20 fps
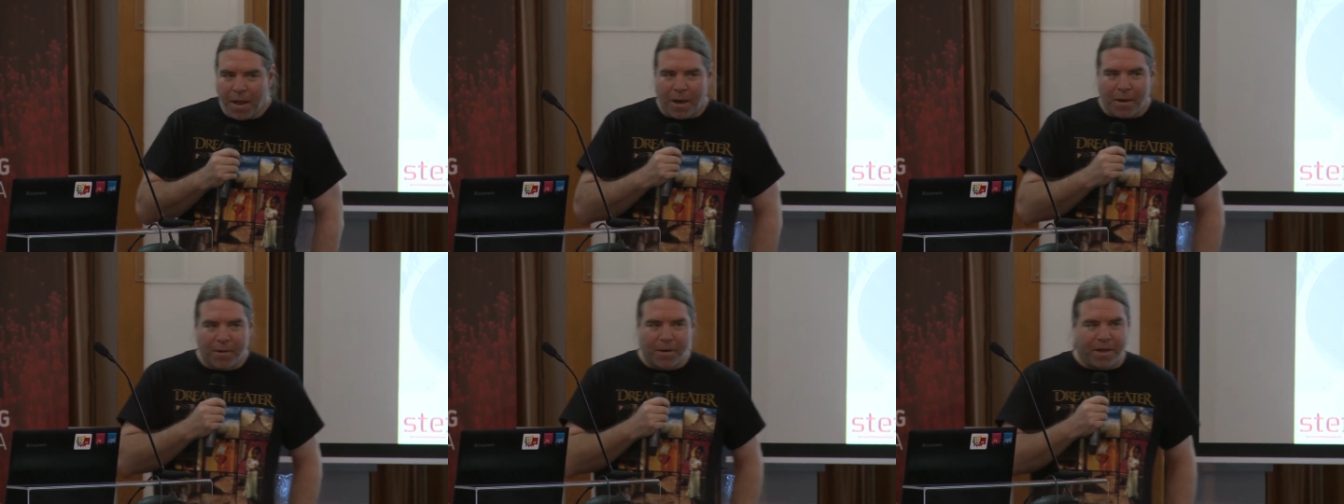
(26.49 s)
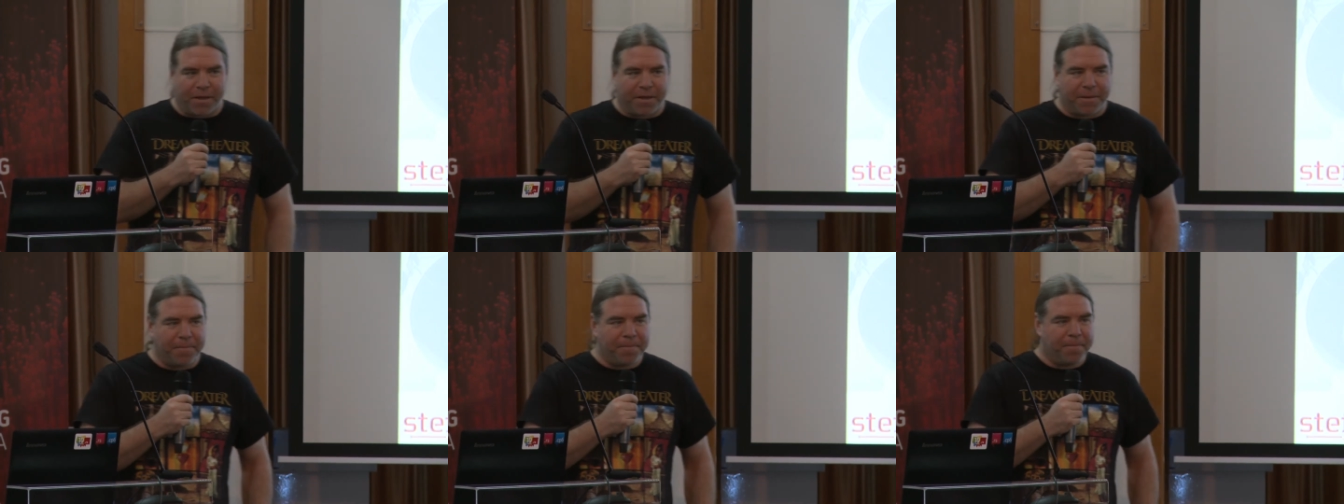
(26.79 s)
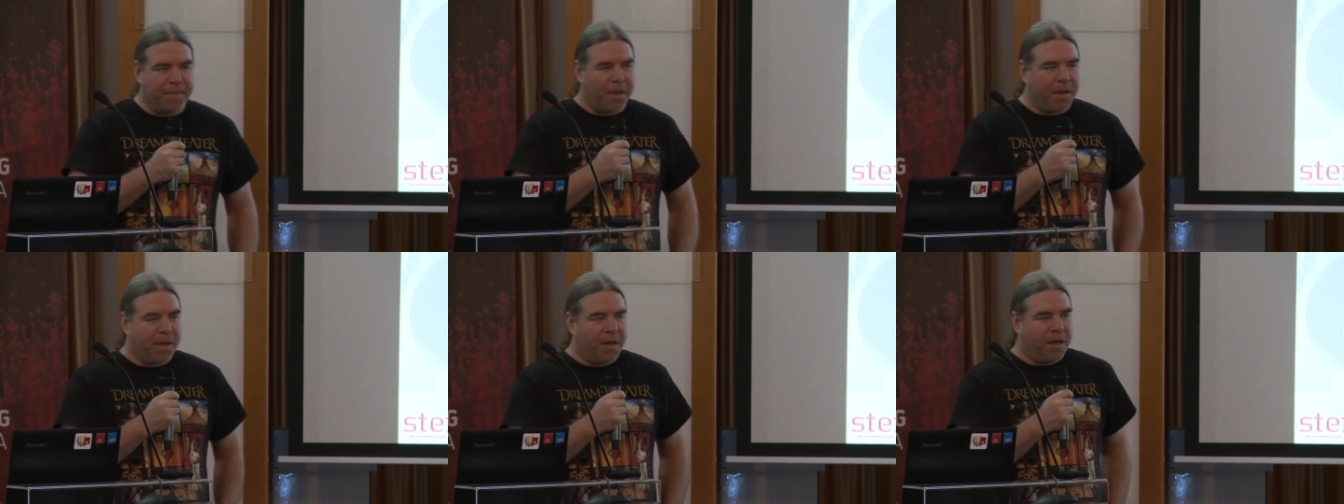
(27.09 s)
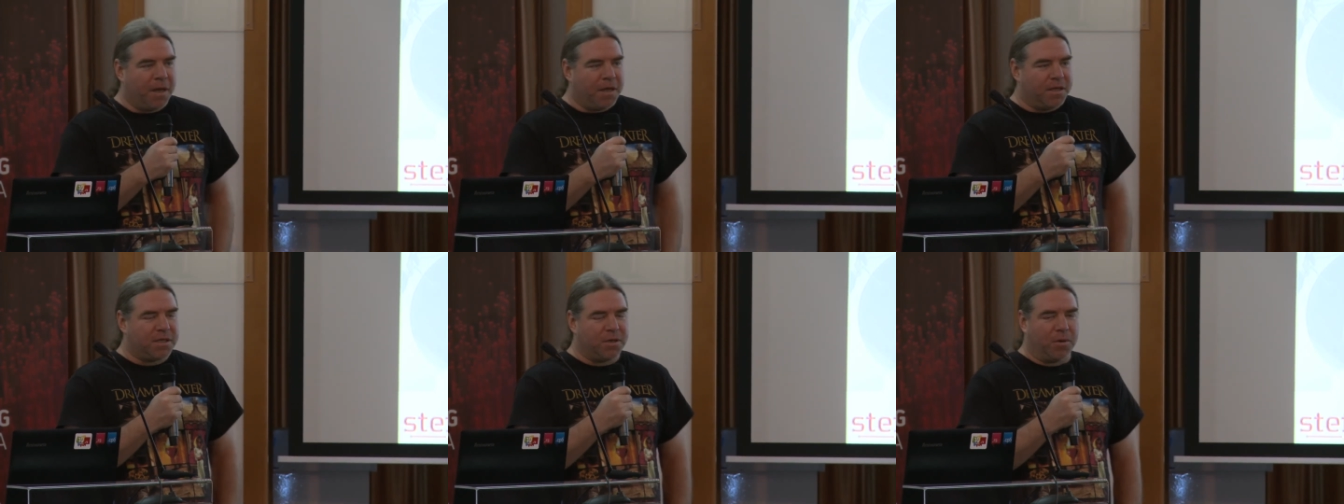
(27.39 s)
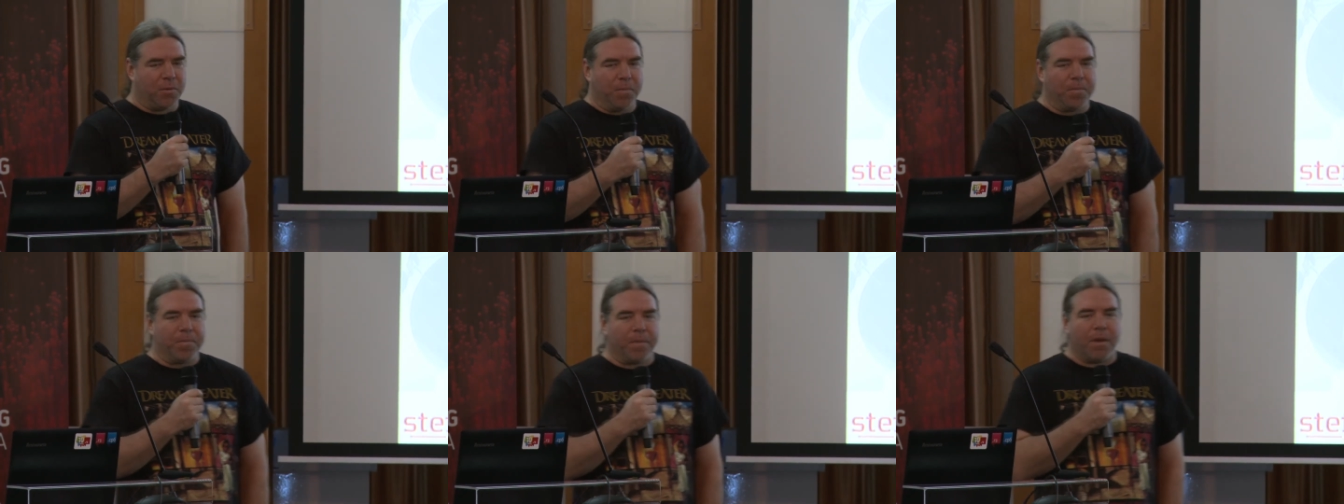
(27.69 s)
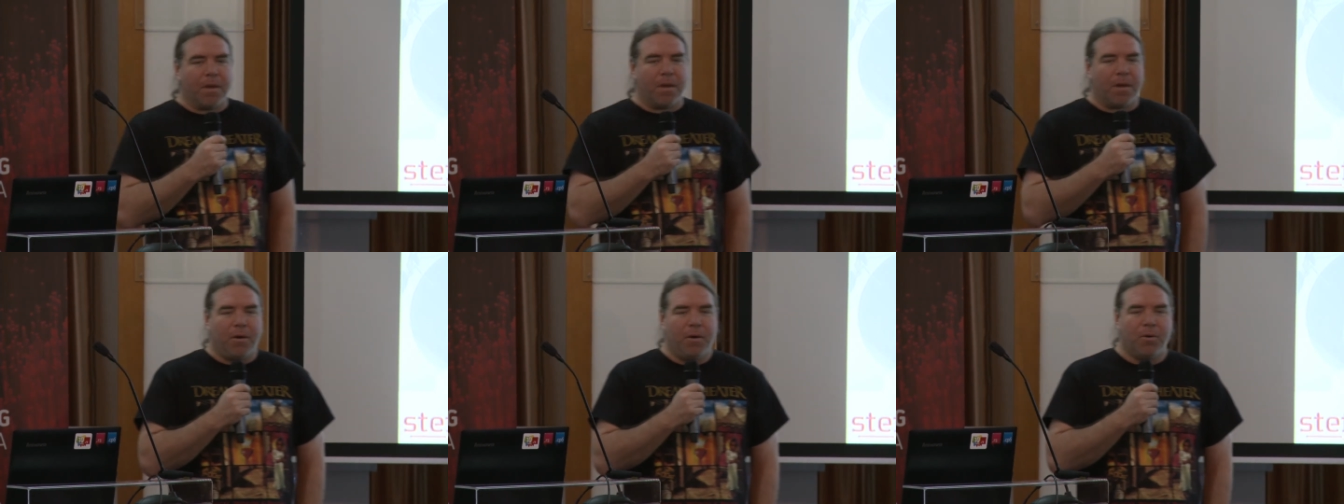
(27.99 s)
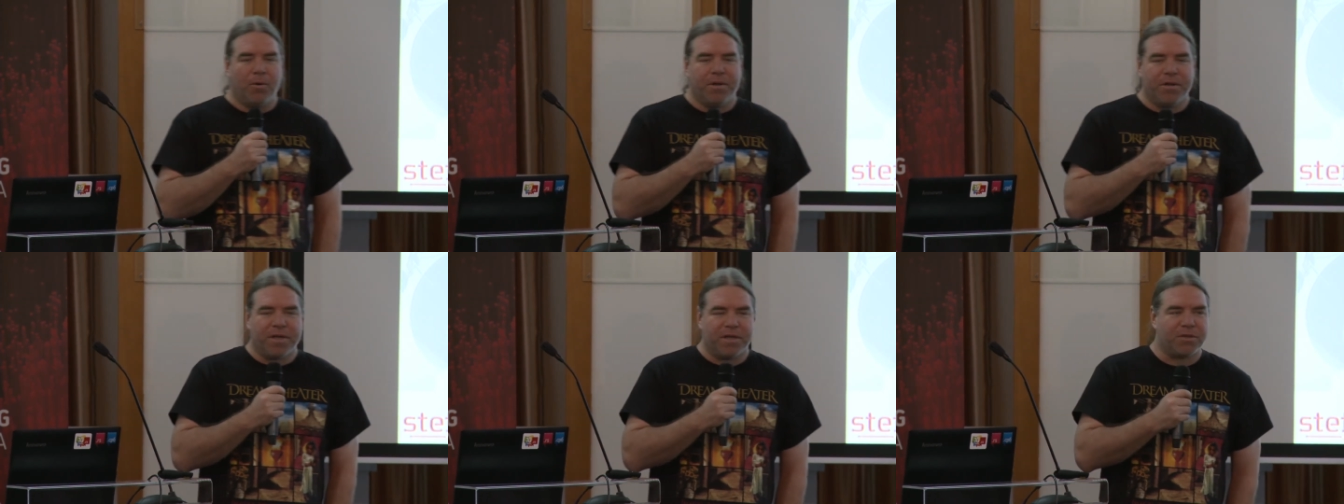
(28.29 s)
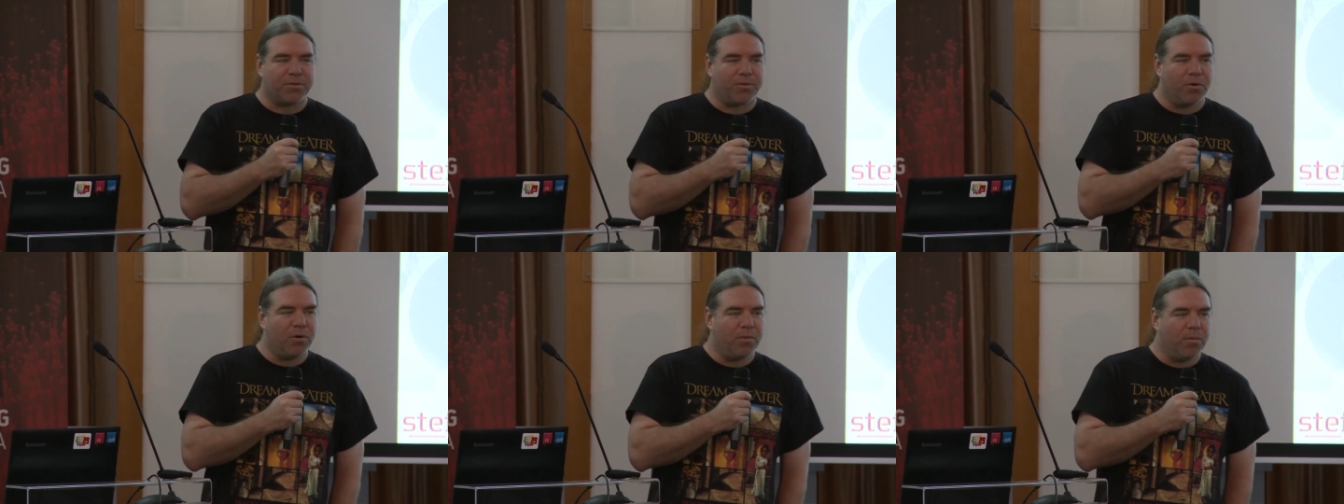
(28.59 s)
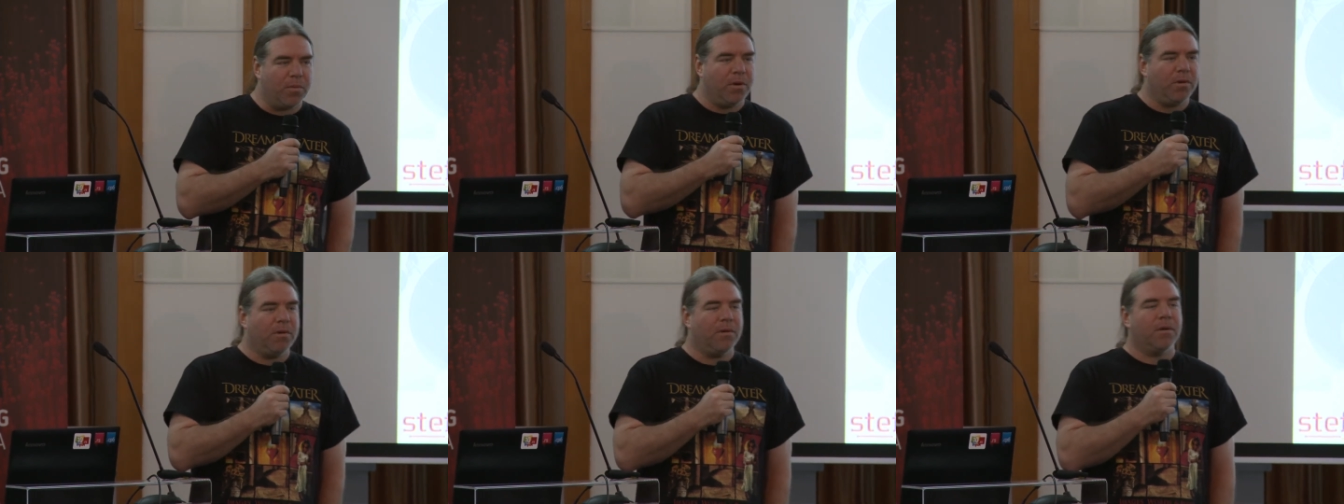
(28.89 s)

All right. So who in this room